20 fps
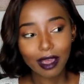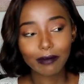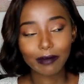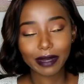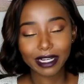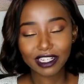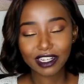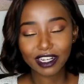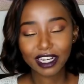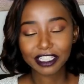
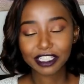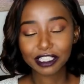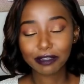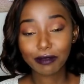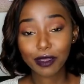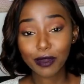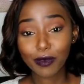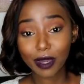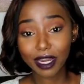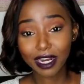but trust
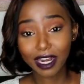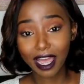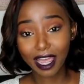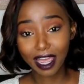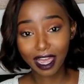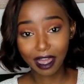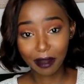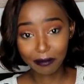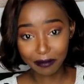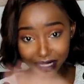me, when I
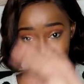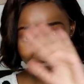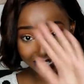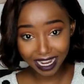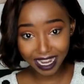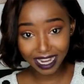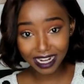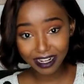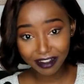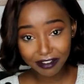am
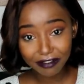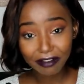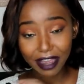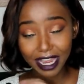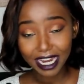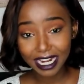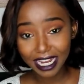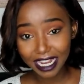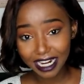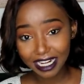done
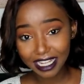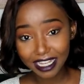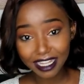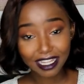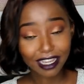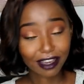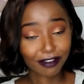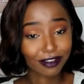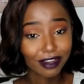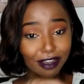
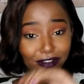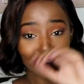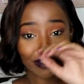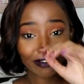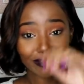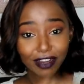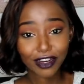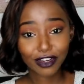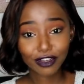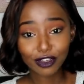finally, after I've
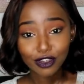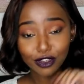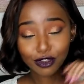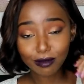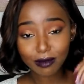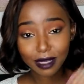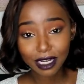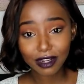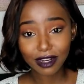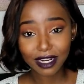given you
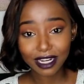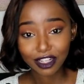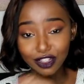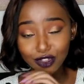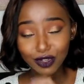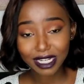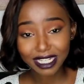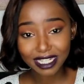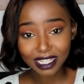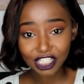
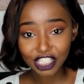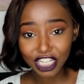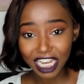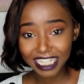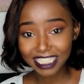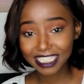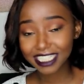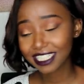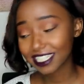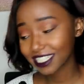2,020,000
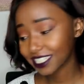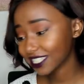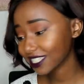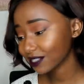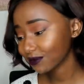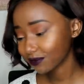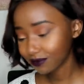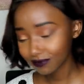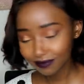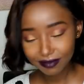chances,